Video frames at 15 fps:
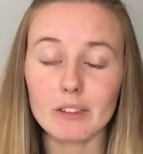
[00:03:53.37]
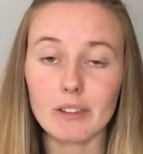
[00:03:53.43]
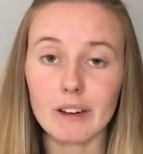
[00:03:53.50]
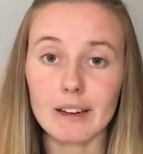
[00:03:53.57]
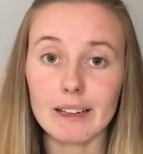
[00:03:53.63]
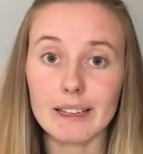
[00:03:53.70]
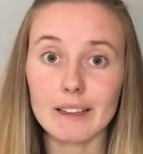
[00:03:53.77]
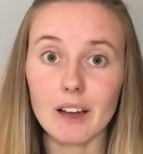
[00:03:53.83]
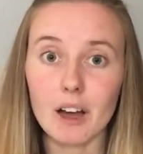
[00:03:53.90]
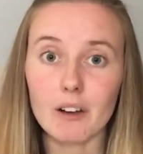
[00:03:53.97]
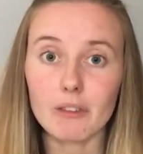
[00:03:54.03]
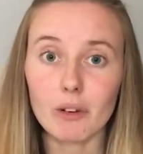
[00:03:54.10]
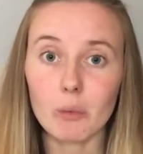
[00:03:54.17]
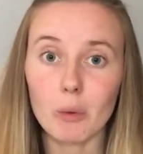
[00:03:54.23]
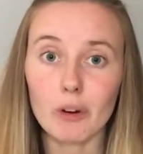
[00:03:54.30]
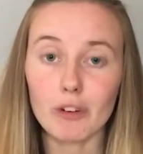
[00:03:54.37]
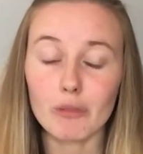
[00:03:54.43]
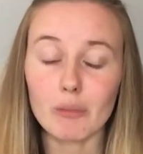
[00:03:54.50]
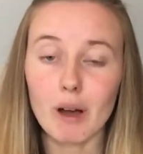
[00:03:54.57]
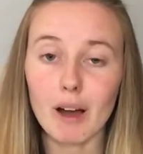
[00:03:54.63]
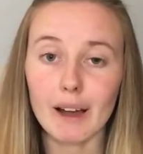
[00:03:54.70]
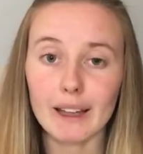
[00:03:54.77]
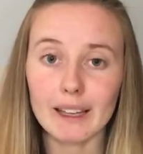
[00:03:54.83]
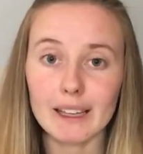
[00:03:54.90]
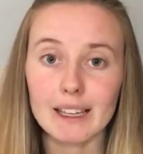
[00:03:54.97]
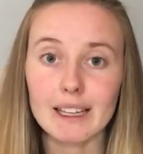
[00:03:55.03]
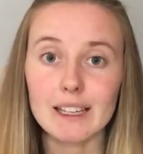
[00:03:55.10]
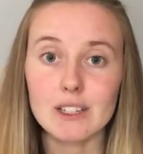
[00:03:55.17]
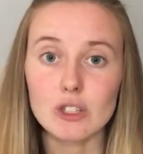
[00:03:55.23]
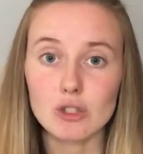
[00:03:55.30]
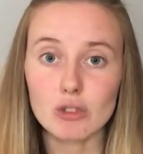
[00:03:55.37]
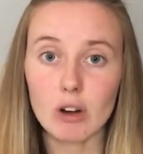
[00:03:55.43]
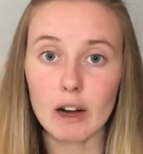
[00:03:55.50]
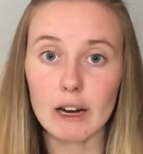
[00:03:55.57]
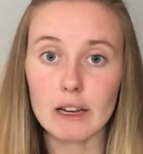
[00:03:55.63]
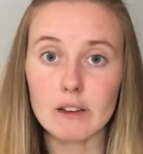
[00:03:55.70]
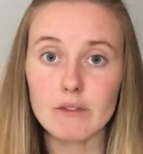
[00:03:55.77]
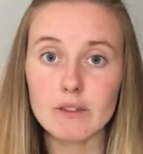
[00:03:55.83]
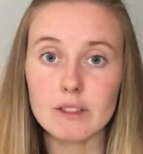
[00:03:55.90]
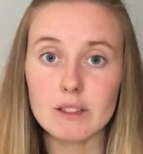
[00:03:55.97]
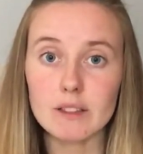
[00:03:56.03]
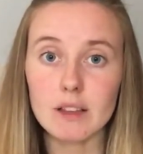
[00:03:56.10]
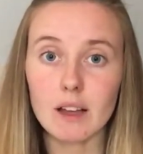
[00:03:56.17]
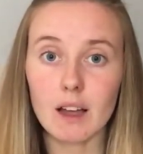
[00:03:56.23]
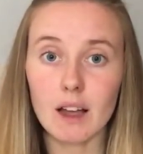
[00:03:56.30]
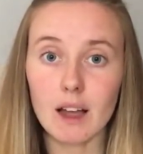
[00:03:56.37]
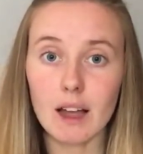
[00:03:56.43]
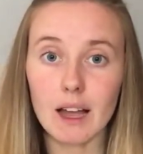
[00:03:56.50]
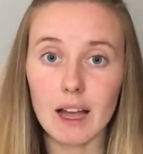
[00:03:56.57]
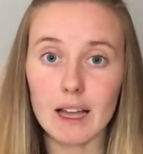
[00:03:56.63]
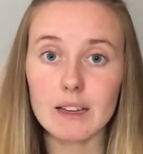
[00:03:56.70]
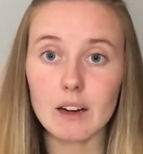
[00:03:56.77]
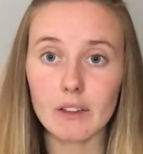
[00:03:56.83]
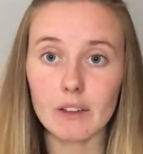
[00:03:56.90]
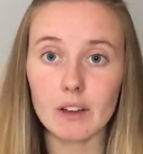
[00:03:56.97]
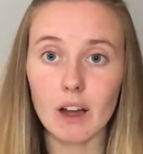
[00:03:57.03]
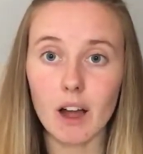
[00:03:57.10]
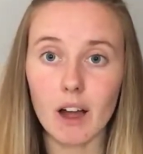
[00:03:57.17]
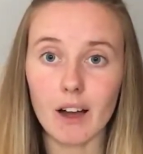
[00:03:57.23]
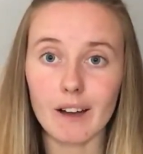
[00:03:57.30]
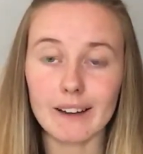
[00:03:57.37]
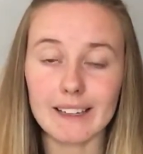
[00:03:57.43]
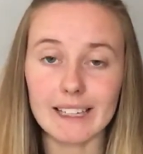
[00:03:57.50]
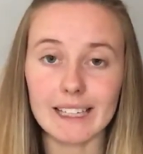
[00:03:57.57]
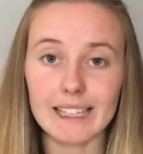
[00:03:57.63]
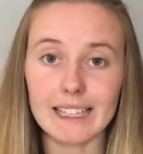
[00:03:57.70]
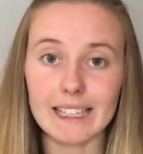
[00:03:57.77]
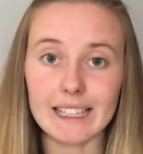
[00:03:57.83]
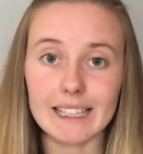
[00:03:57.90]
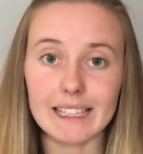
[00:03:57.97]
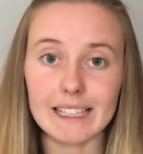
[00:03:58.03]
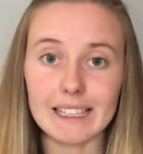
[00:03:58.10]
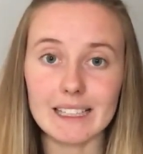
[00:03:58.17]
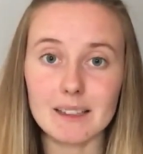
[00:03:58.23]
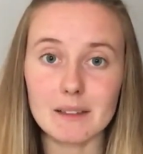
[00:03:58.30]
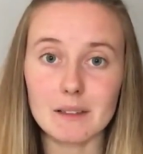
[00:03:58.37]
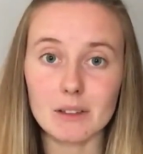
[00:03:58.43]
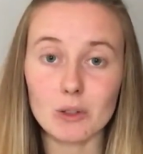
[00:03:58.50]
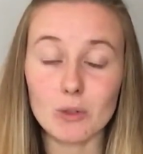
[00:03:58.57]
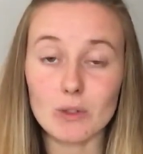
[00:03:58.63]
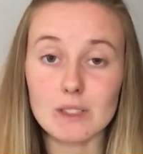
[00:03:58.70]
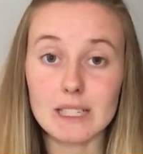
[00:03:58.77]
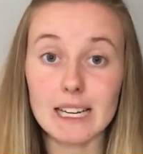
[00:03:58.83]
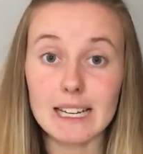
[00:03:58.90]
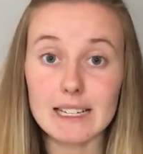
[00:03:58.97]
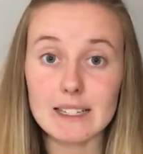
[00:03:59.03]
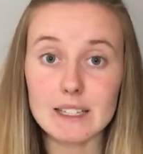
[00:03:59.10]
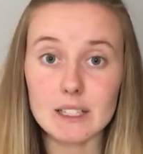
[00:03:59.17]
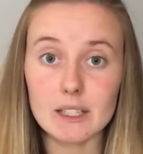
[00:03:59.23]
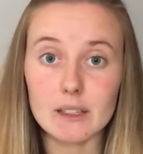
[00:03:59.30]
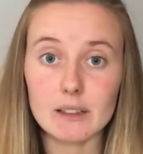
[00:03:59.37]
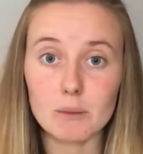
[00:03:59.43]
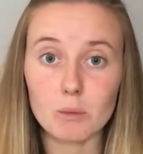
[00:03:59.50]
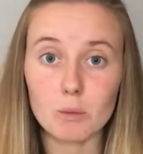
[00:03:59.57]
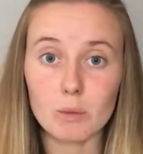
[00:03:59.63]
funnily enough, on one of my drives, another car nearly caused an accident